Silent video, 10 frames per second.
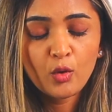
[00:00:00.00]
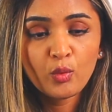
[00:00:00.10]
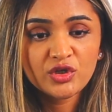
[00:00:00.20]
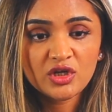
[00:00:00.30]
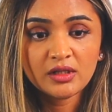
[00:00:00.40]

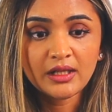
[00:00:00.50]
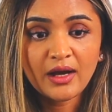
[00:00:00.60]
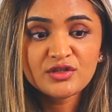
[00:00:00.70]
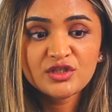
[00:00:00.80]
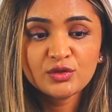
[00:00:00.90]
which
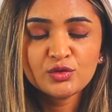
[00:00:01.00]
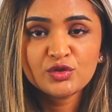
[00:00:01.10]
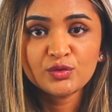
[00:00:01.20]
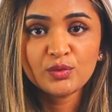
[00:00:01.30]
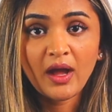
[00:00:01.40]
allows you
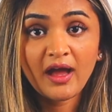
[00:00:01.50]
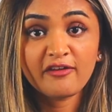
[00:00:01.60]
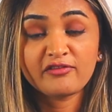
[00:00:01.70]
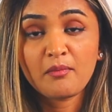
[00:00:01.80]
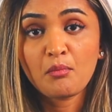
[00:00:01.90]
to
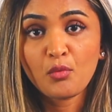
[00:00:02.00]
have